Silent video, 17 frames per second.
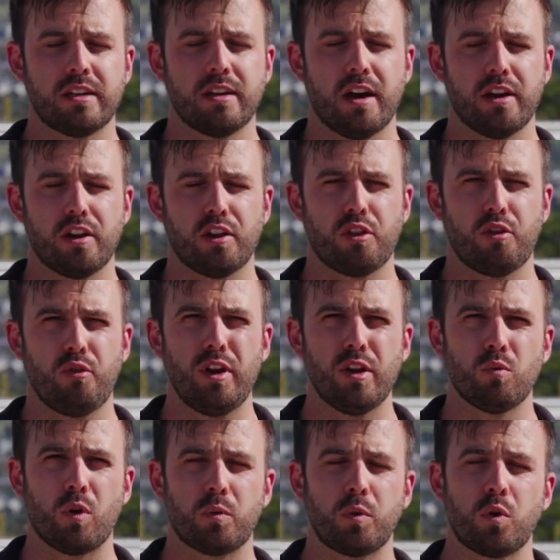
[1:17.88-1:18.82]
9 and 3
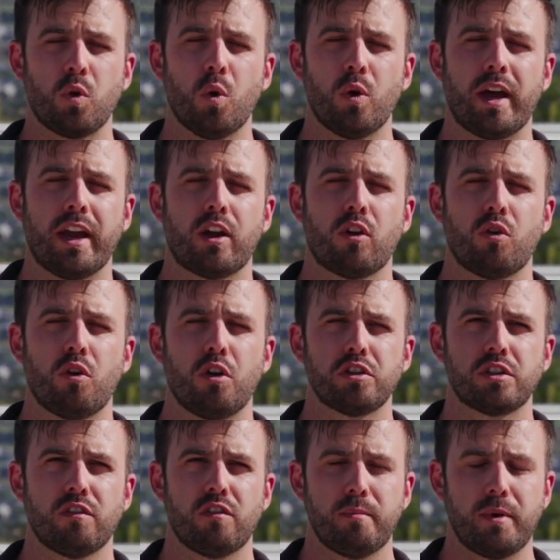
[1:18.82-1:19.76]
and what we call a
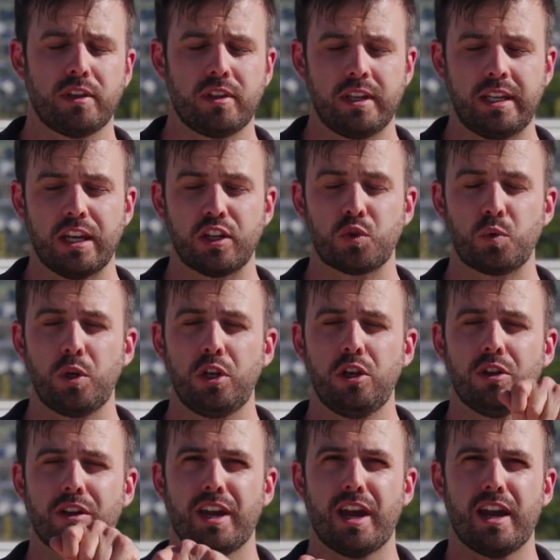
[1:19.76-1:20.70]
crossover method, yes, where
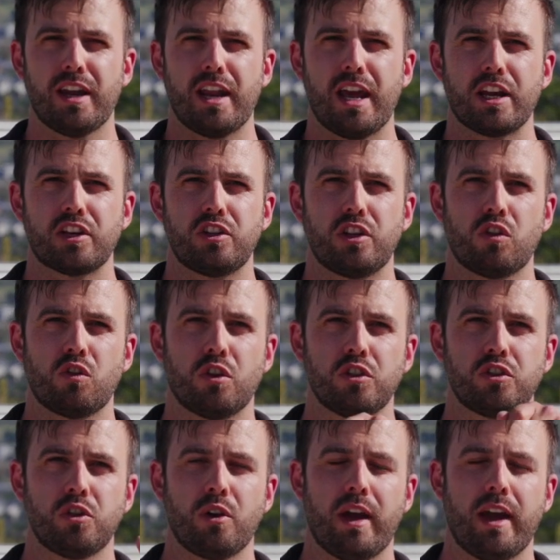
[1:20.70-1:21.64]
you can actually
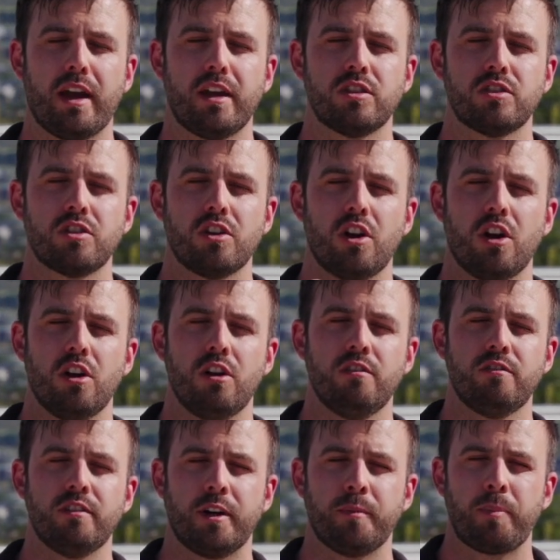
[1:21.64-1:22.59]
cross your hands
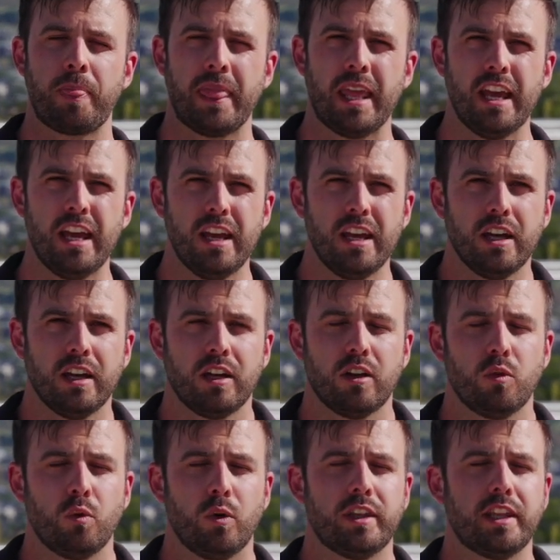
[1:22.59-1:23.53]
over.
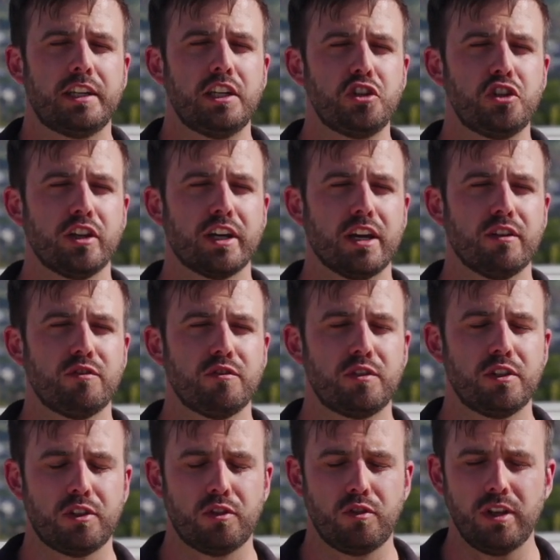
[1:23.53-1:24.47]
When they teach you in
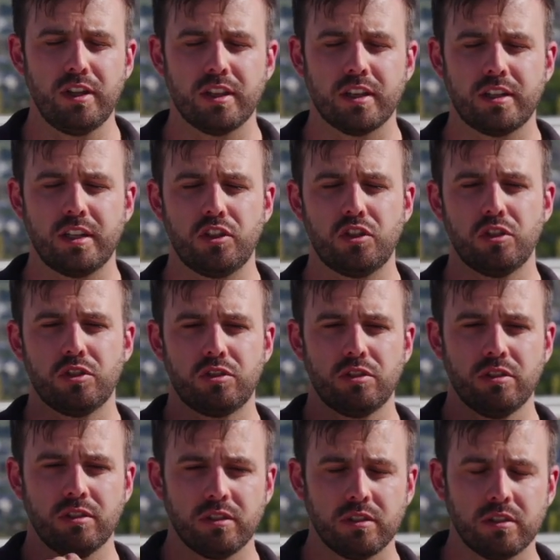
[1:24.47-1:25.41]
K53, they teach you
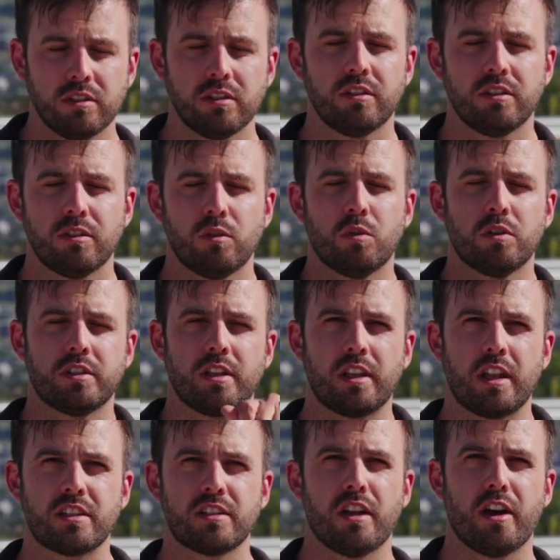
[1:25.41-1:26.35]
to
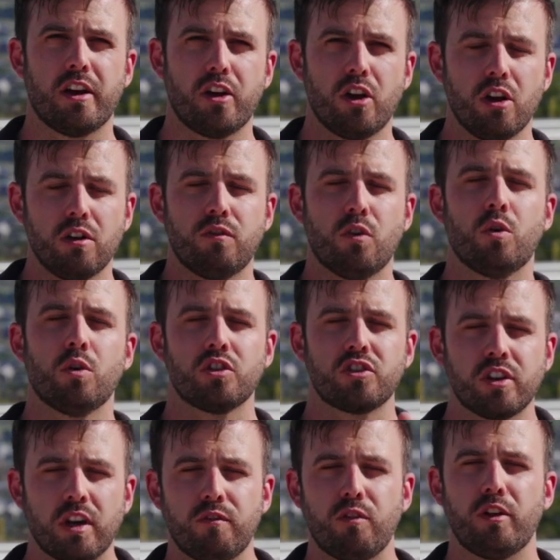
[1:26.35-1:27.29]
that slide over or
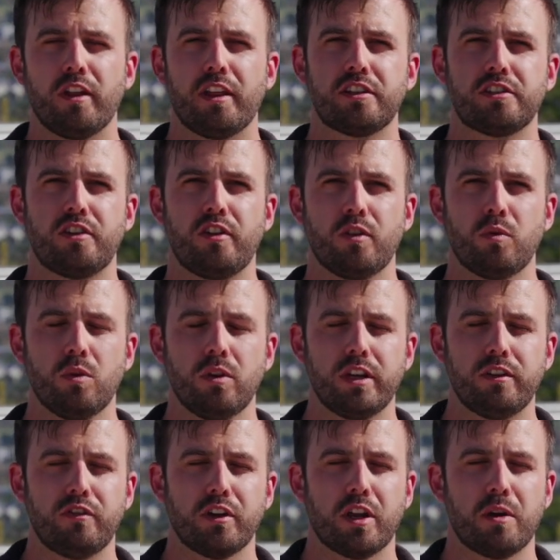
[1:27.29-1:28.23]
shuffle on that steering wheel.
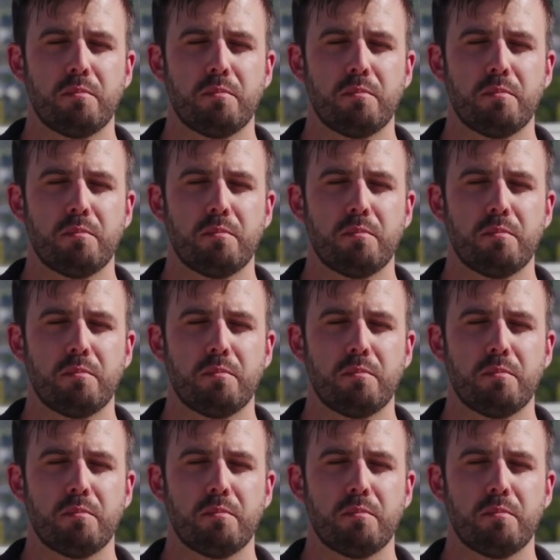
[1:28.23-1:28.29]
And if you can